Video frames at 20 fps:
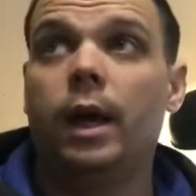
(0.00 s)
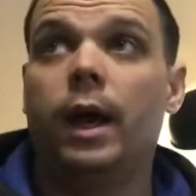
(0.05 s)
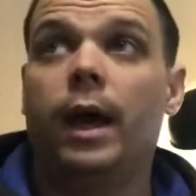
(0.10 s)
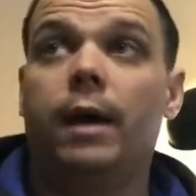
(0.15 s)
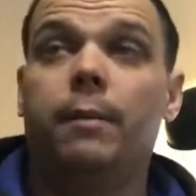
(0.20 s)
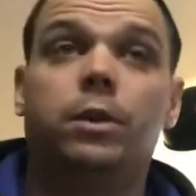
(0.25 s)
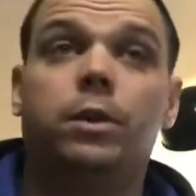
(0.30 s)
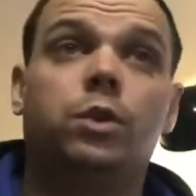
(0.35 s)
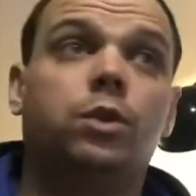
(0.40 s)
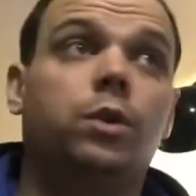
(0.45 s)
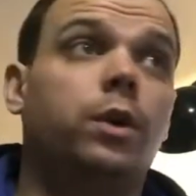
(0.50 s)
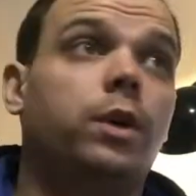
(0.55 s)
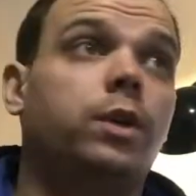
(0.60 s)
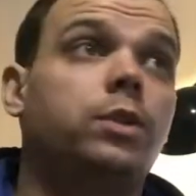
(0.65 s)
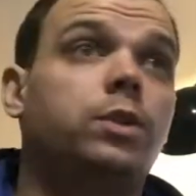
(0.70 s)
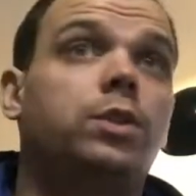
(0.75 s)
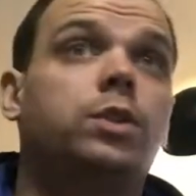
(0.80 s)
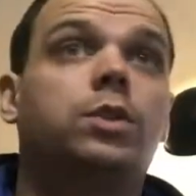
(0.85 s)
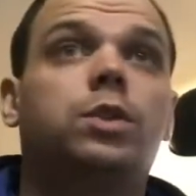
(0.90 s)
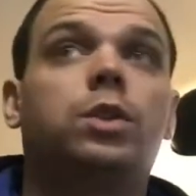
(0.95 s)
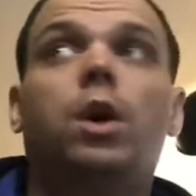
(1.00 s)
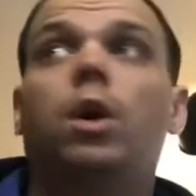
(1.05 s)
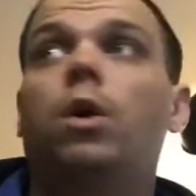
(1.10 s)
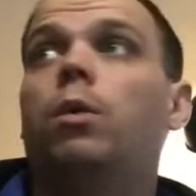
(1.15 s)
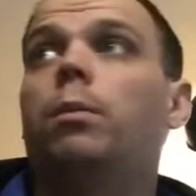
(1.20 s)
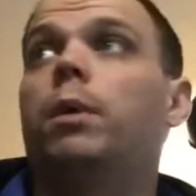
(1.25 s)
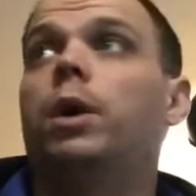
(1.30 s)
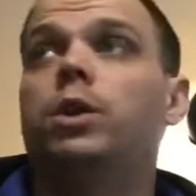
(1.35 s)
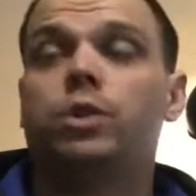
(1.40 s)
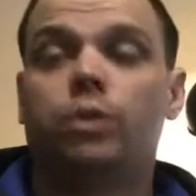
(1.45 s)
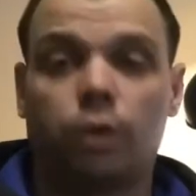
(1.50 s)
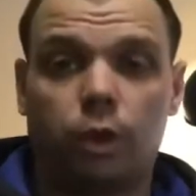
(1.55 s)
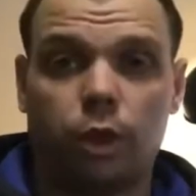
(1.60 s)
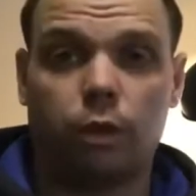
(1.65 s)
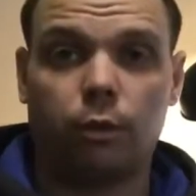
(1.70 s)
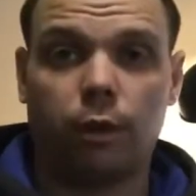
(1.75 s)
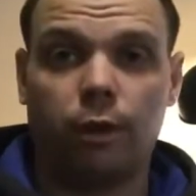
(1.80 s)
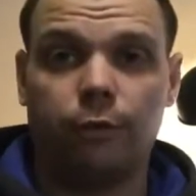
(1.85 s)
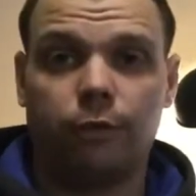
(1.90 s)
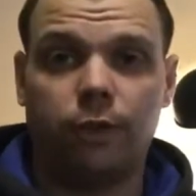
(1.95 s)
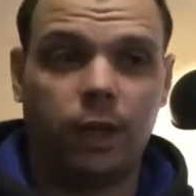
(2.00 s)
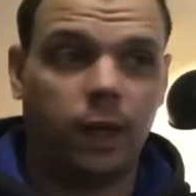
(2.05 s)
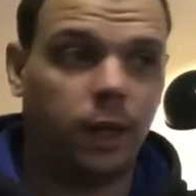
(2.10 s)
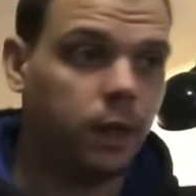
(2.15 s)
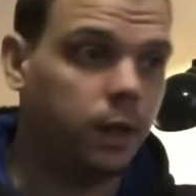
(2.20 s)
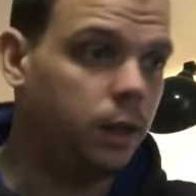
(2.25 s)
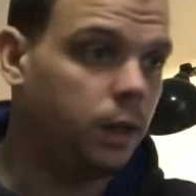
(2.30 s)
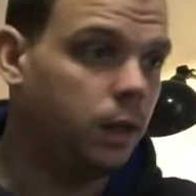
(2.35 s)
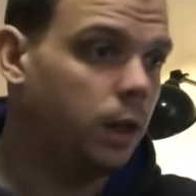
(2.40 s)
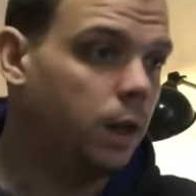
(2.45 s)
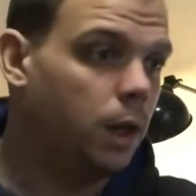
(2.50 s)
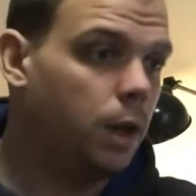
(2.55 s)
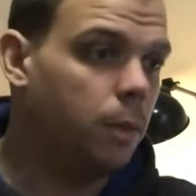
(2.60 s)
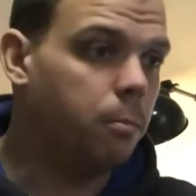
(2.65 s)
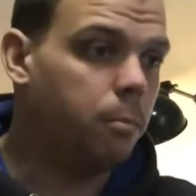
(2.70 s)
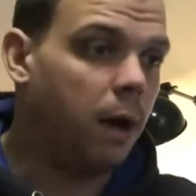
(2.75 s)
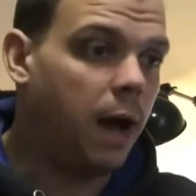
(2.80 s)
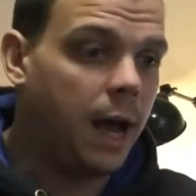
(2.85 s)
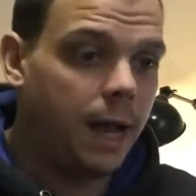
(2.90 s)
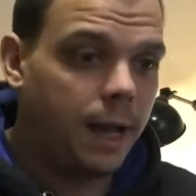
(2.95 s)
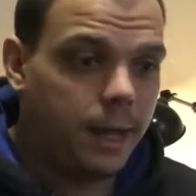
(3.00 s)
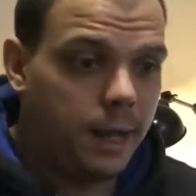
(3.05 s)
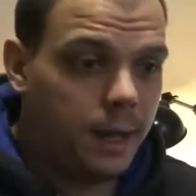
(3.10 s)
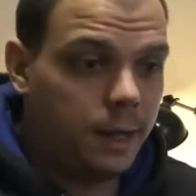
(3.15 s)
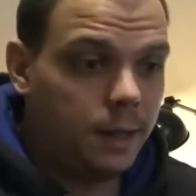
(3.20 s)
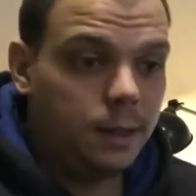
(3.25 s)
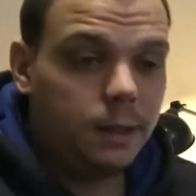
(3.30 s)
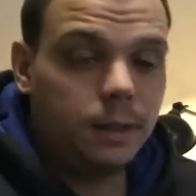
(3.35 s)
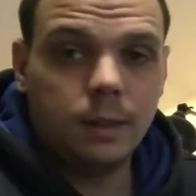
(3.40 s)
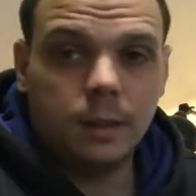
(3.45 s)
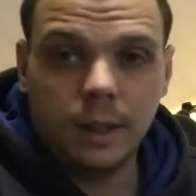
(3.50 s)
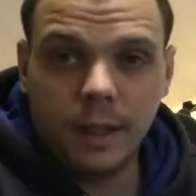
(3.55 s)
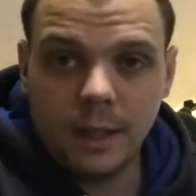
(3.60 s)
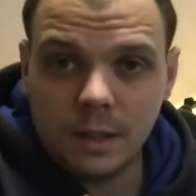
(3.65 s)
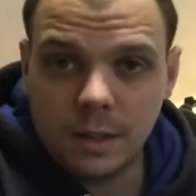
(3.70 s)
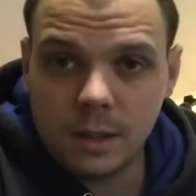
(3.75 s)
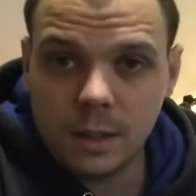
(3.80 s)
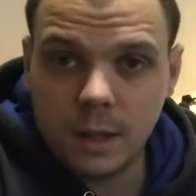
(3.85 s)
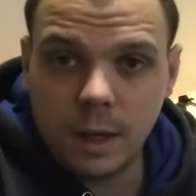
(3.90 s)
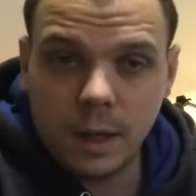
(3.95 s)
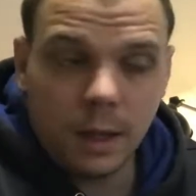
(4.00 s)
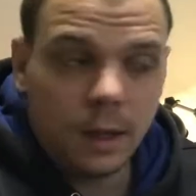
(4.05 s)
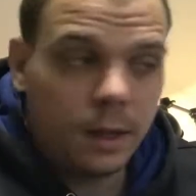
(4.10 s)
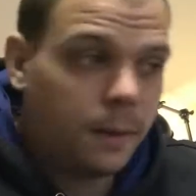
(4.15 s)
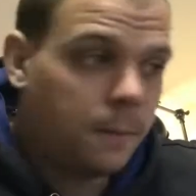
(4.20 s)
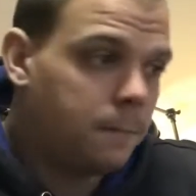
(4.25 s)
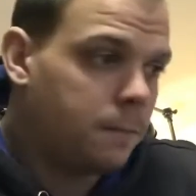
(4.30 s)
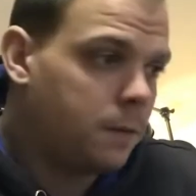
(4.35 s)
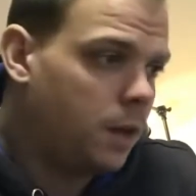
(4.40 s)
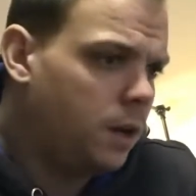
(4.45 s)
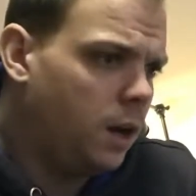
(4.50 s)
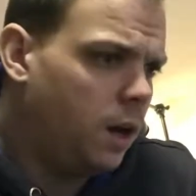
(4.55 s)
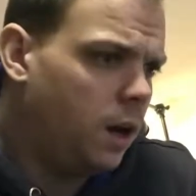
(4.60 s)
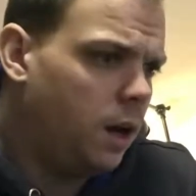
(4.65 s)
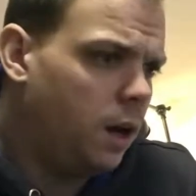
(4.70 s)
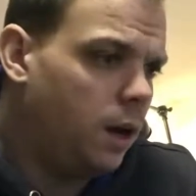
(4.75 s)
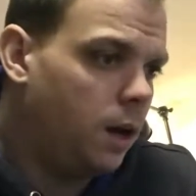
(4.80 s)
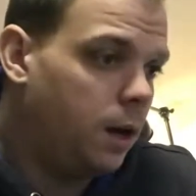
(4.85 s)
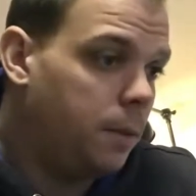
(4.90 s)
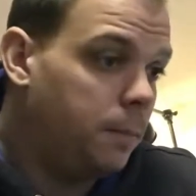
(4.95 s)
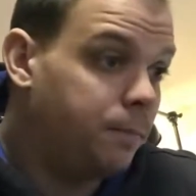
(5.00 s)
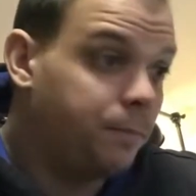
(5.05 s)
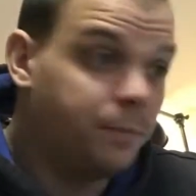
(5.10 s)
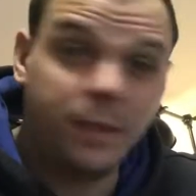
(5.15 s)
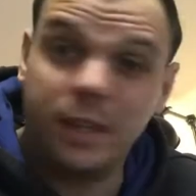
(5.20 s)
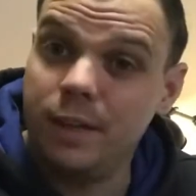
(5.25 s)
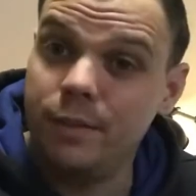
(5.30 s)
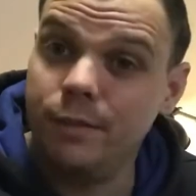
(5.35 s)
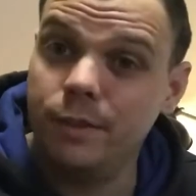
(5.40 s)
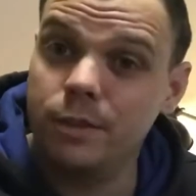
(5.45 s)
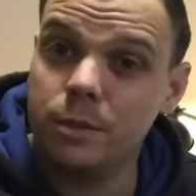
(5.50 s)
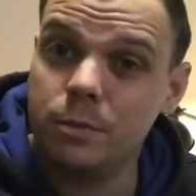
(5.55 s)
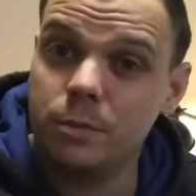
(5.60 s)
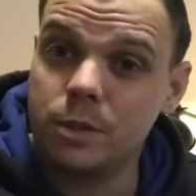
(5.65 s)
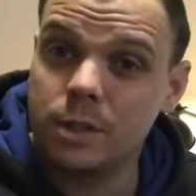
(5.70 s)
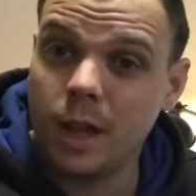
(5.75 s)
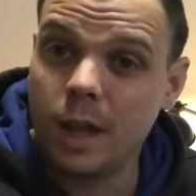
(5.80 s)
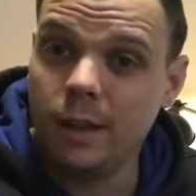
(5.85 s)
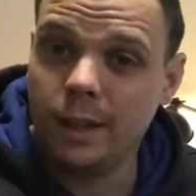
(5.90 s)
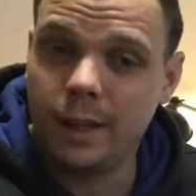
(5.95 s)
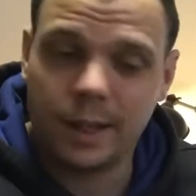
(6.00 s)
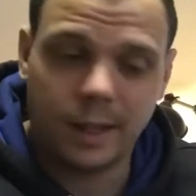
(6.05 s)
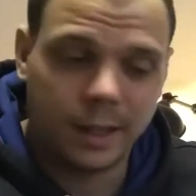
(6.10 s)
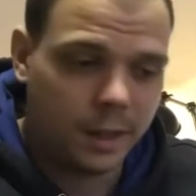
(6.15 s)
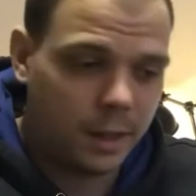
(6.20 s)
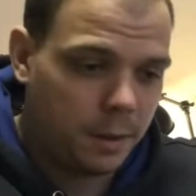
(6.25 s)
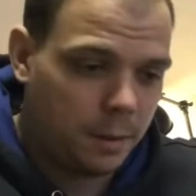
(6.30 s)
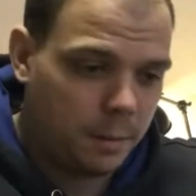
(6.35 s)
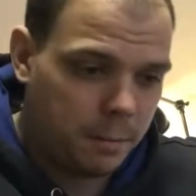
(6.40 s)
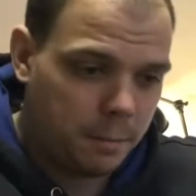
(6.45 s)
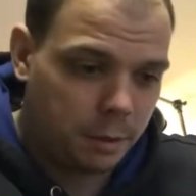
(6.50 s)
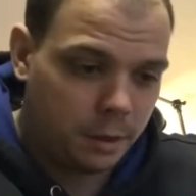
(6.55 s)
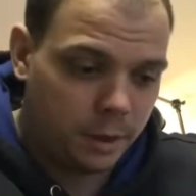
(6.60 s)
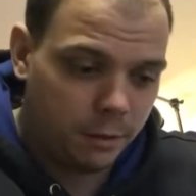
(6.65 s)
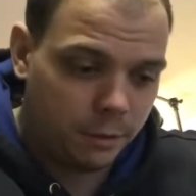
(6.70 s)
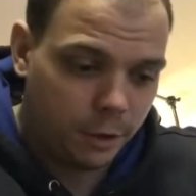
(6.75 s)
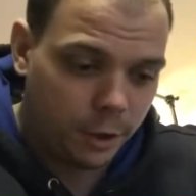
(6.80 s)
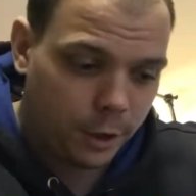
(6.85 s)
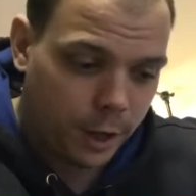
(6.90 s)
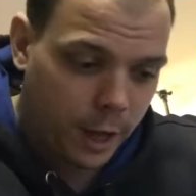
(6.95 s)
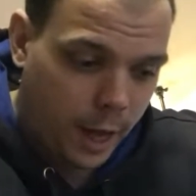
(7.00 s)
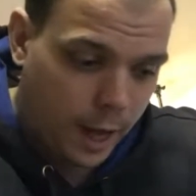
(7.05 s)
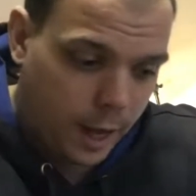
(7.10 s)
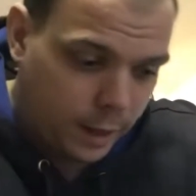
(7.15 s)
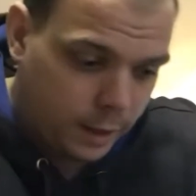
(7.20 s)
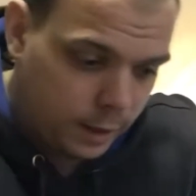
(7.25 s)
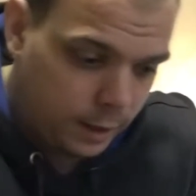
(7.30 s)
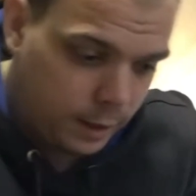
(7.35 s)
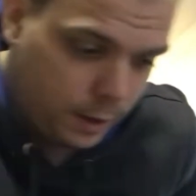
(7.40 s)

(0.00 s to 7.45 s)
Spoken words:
I've been doing so much thrifting, buying, listing, even some selling, believe it or not,